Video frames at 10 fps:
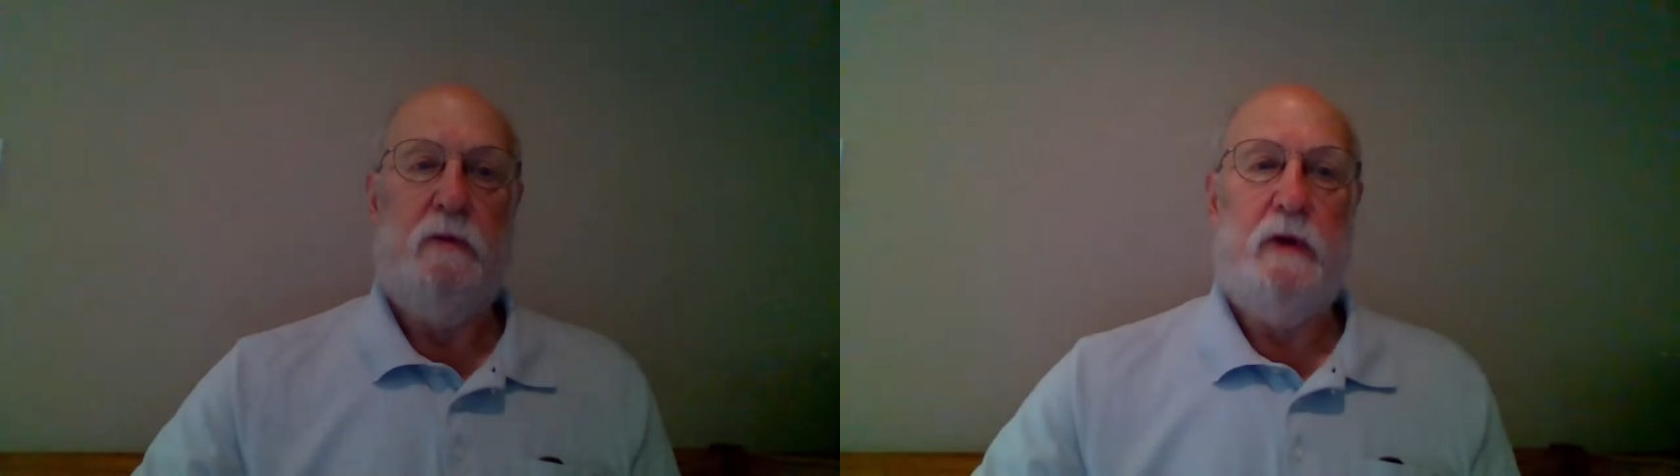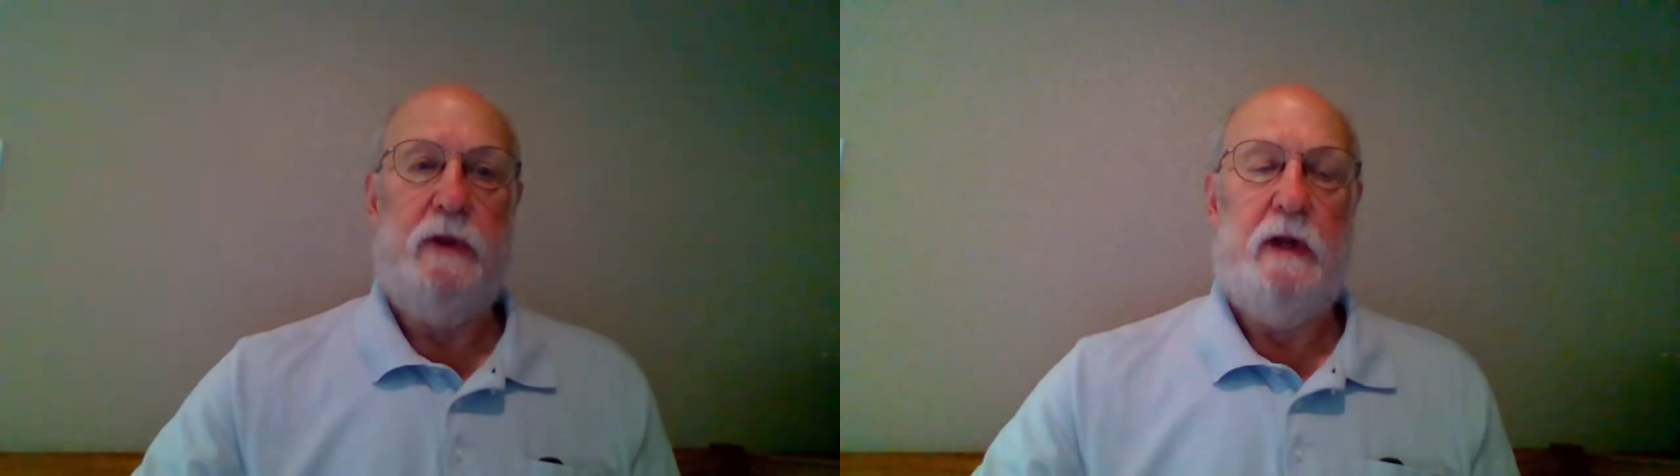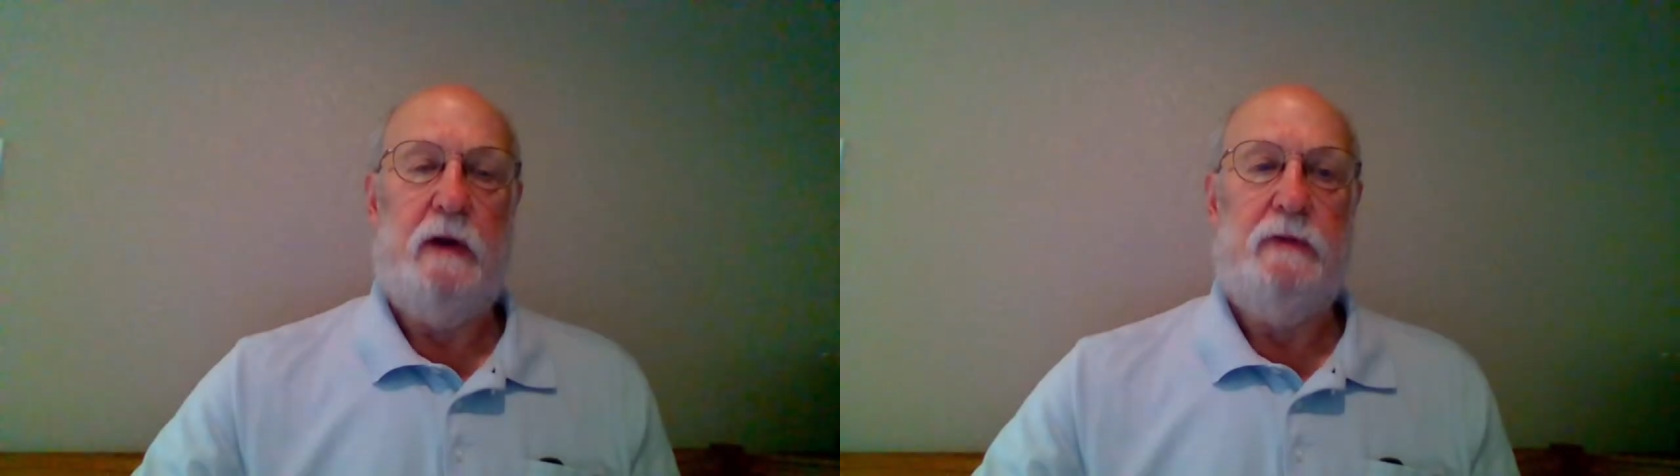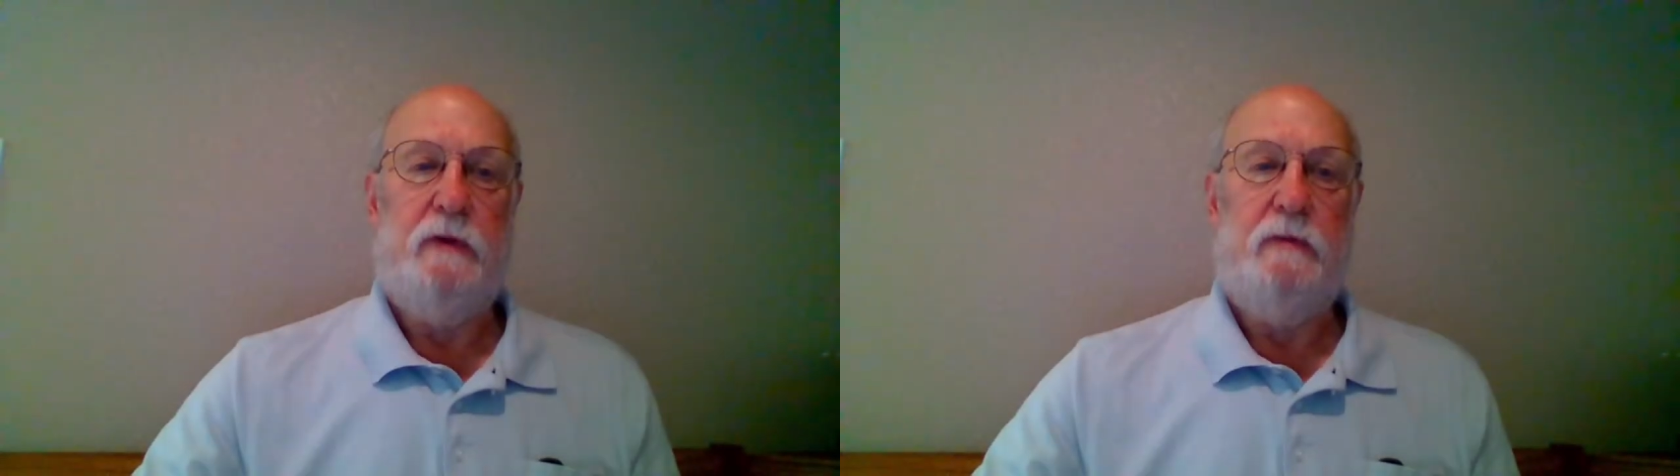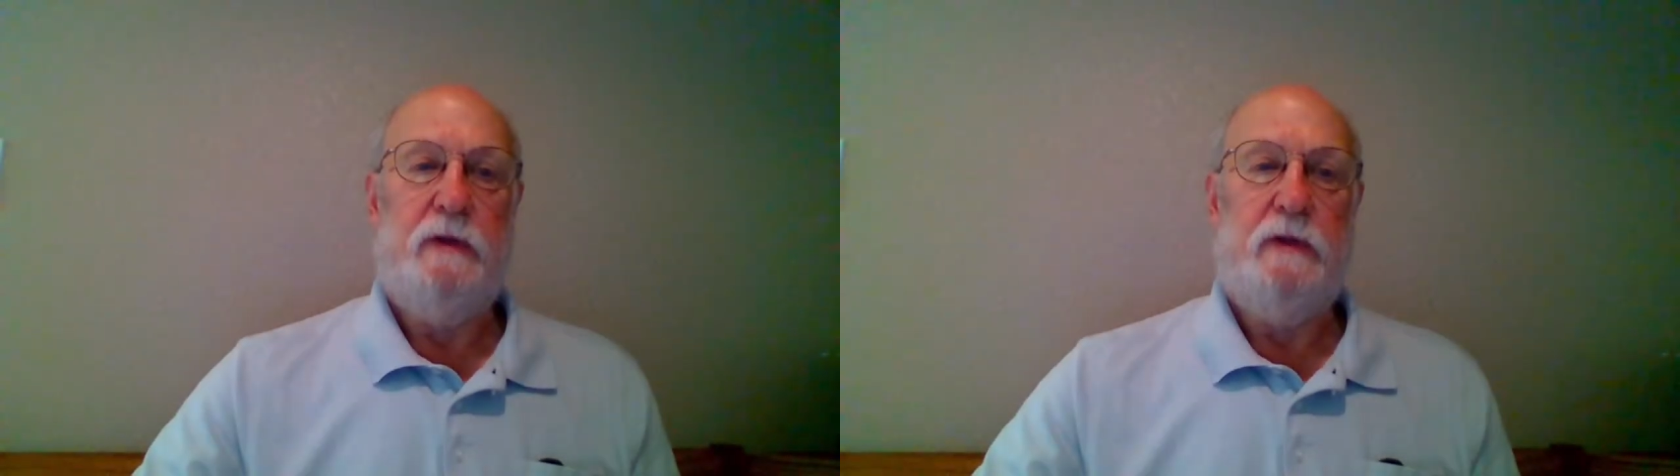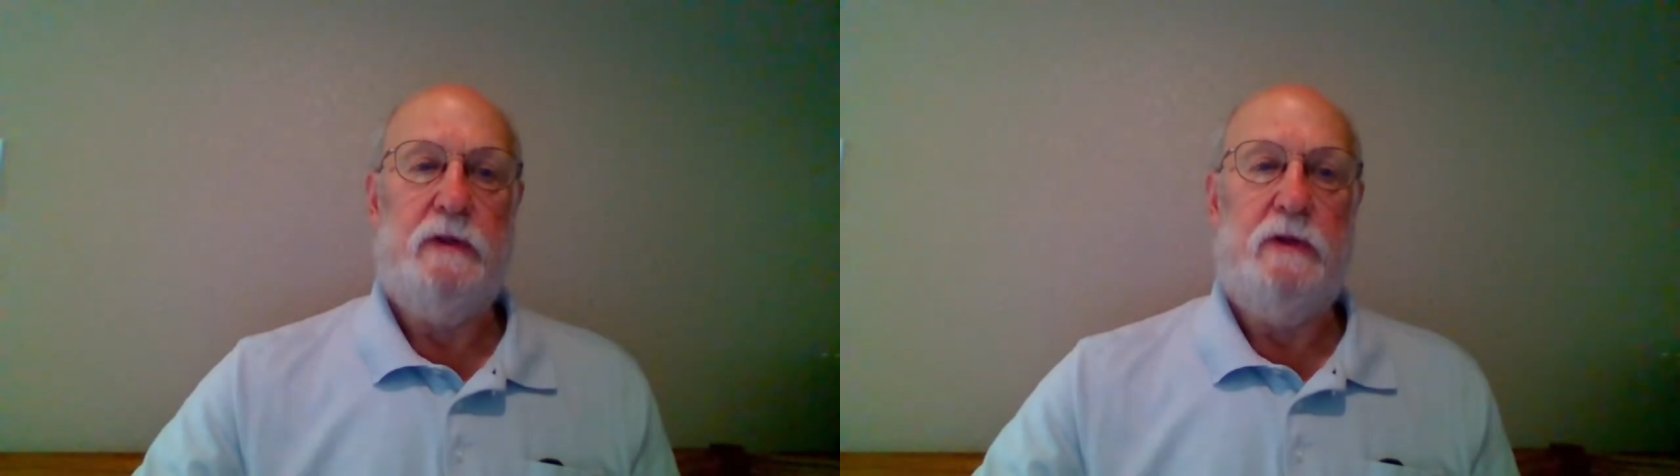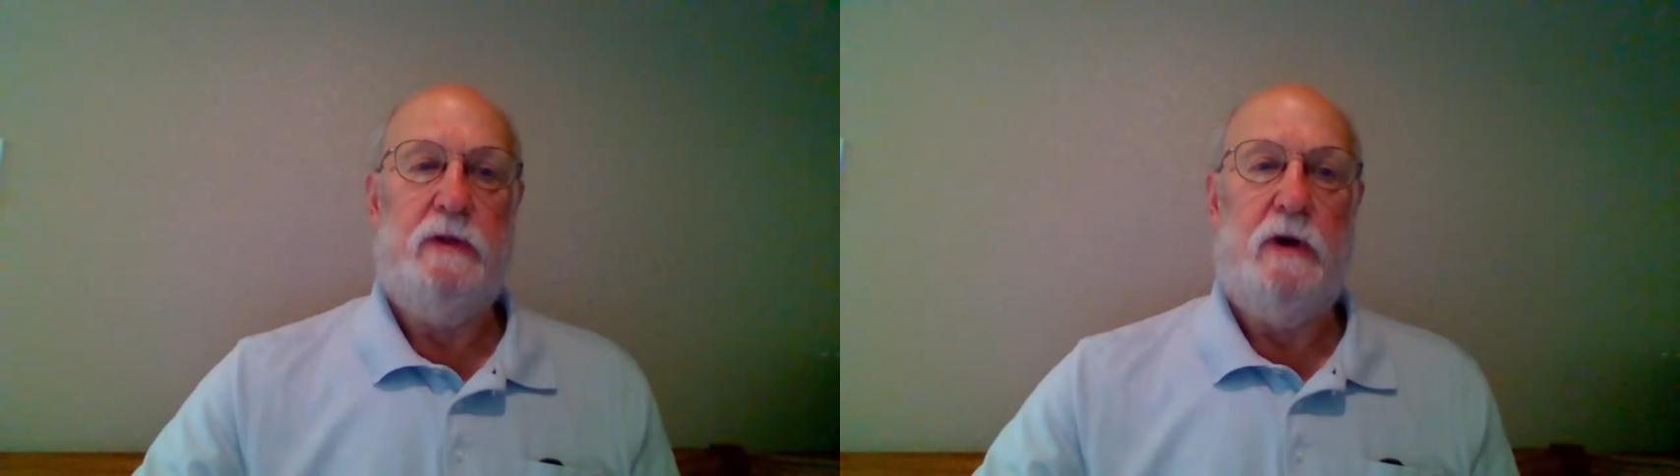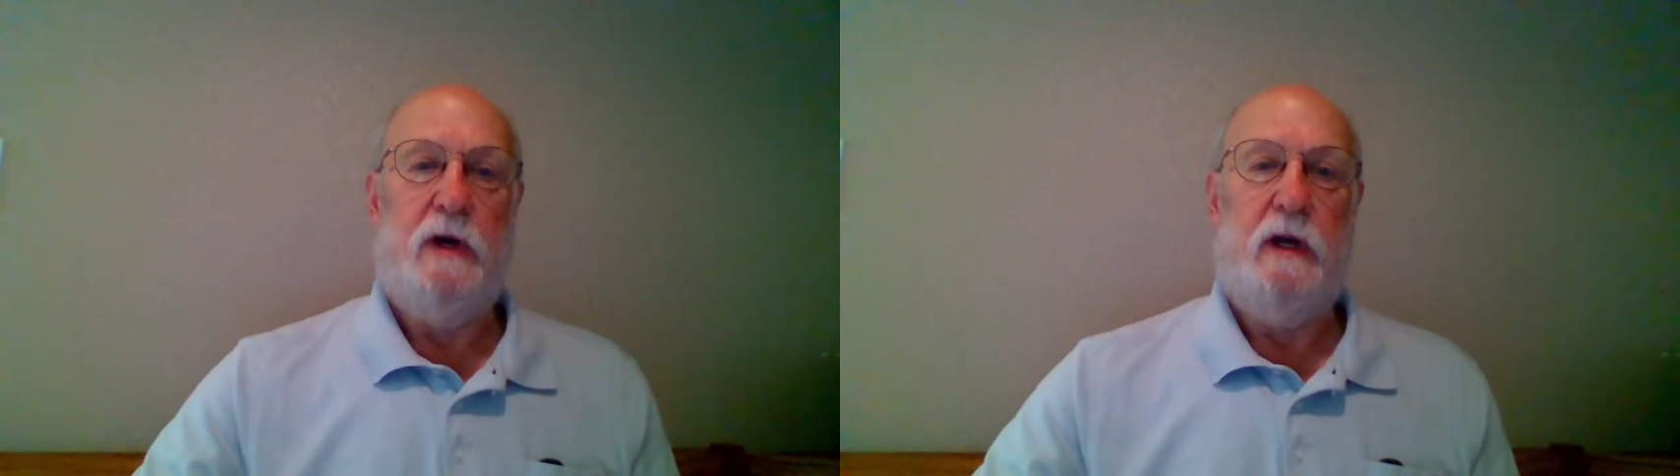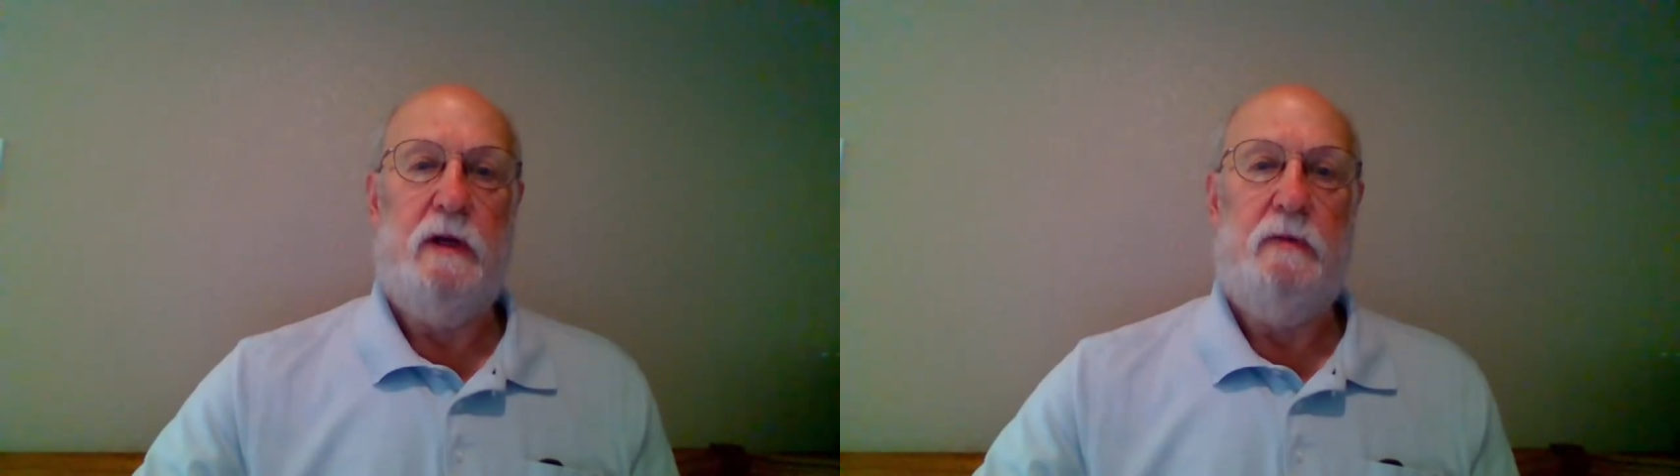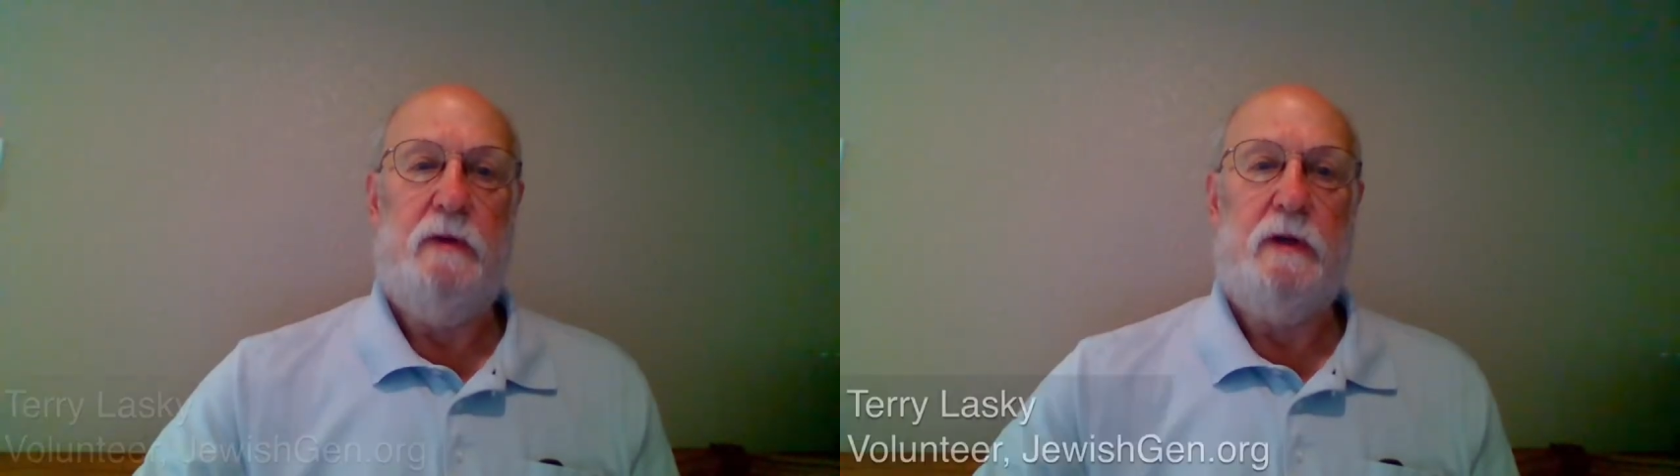with Yefim is a joy